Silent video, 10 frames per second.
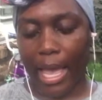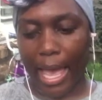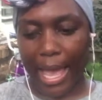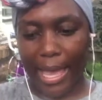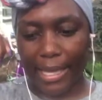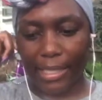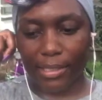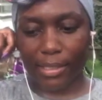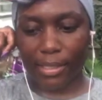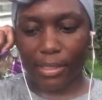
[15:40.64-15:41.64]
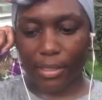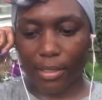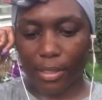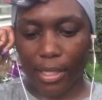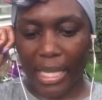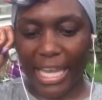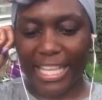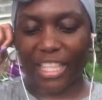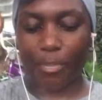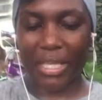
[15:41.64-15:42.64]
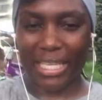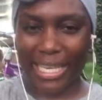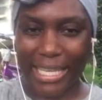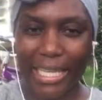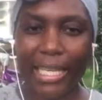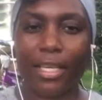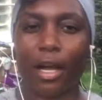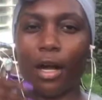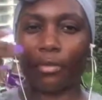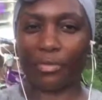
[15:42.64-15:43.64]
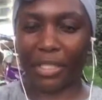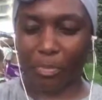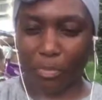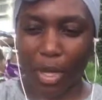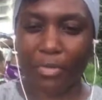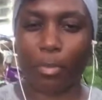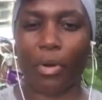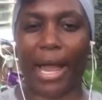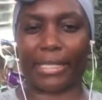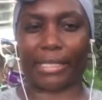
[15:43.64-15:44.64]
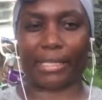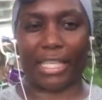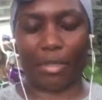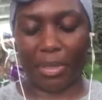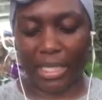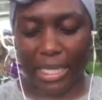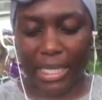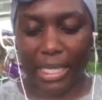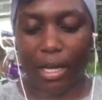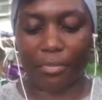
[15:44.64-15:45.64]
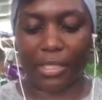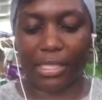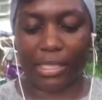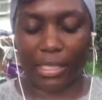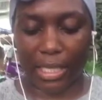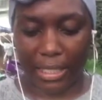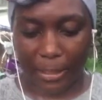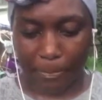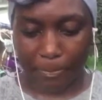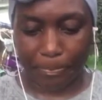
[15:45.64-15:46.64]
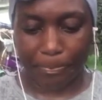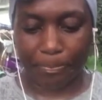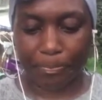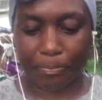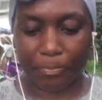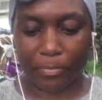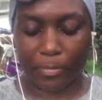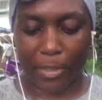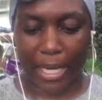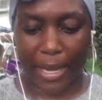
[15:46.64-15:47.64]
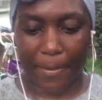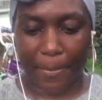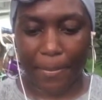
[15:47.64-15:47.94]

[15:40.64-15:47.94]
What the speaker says: And in the beginning of the practice, in the beginning of the study, okay,